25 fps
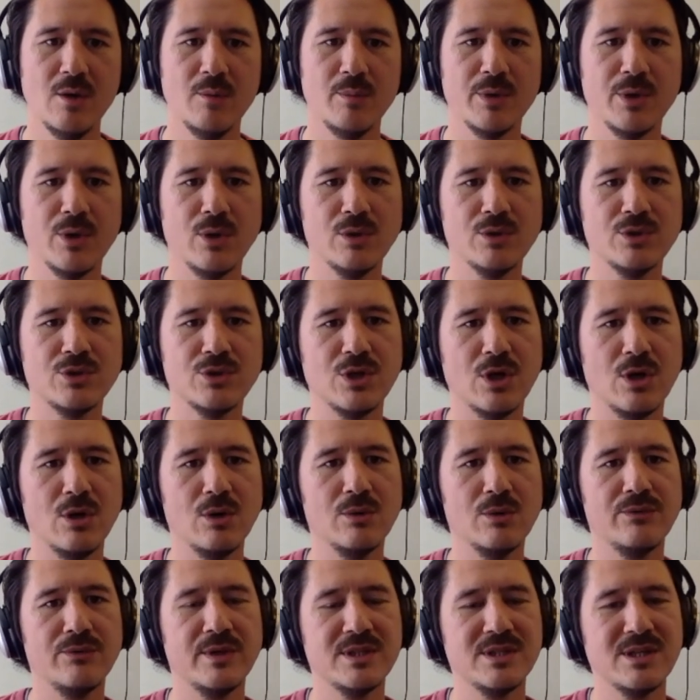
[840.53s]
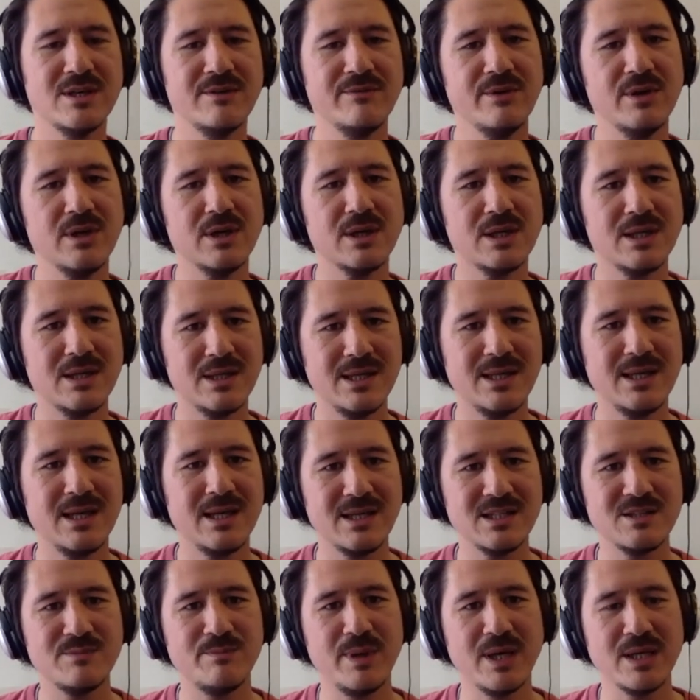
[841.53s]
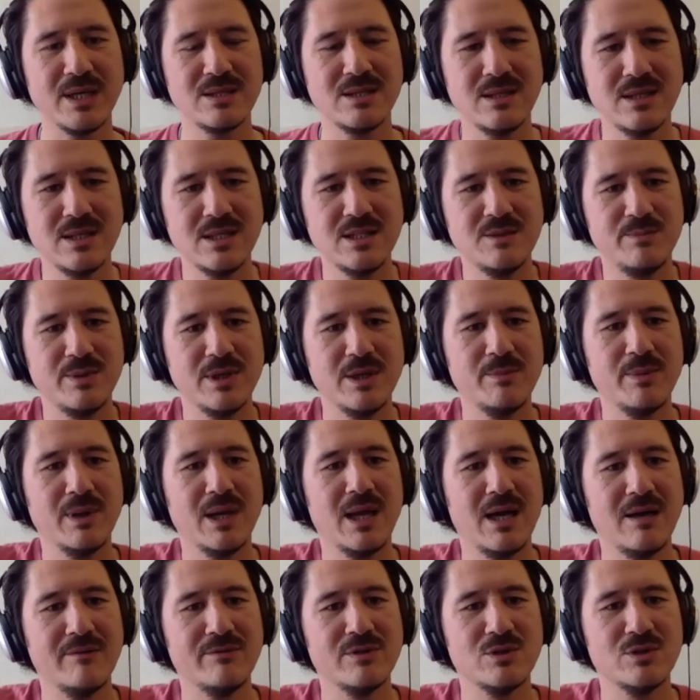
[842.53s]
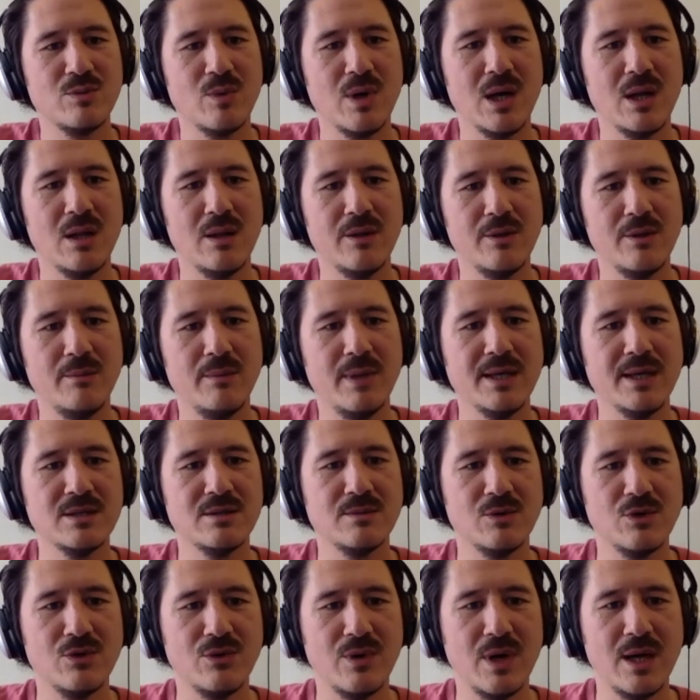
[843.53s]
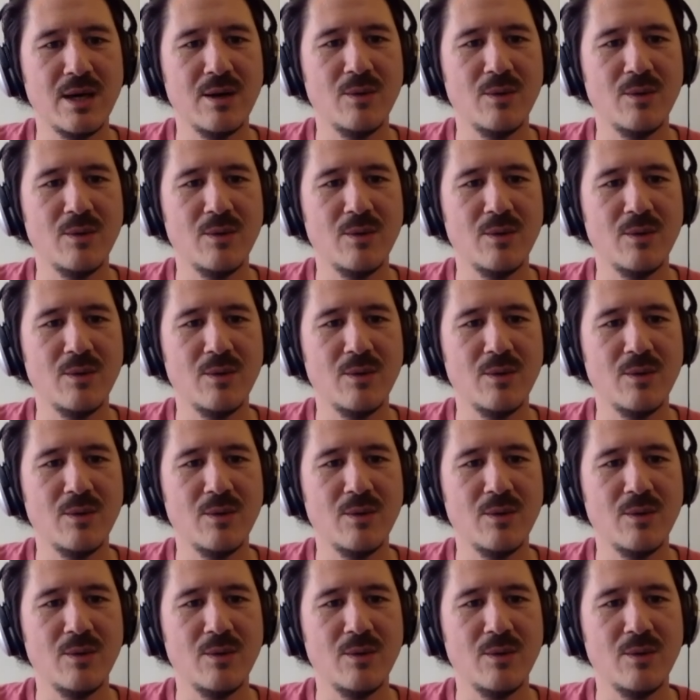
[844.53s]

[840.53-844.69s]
But also there's other key aspects that these people have as well that makes them great.